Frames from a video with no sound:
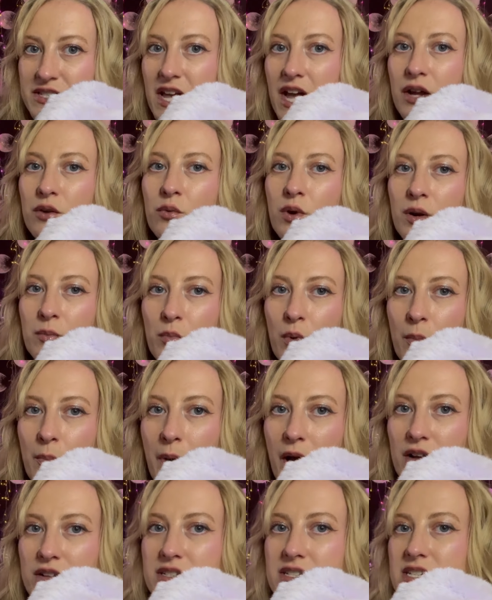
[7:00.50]
and what I'm
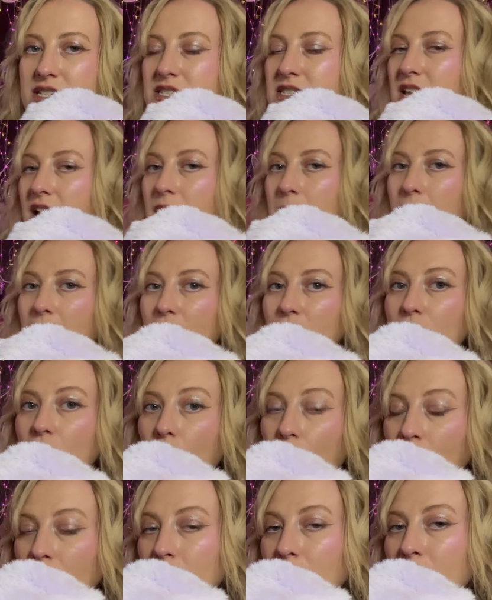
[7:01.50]
about to say about the
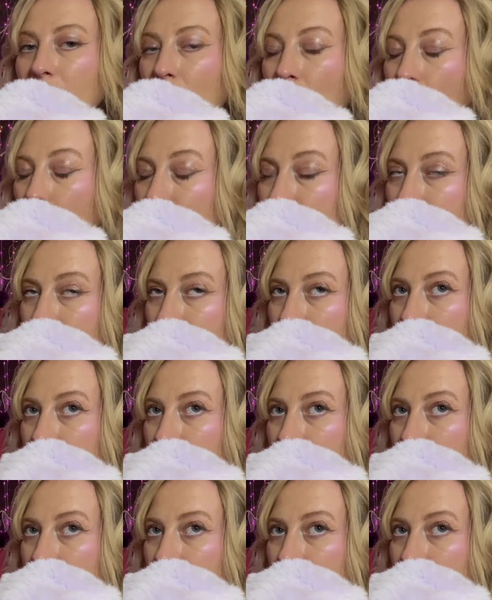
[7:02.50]
ambiance,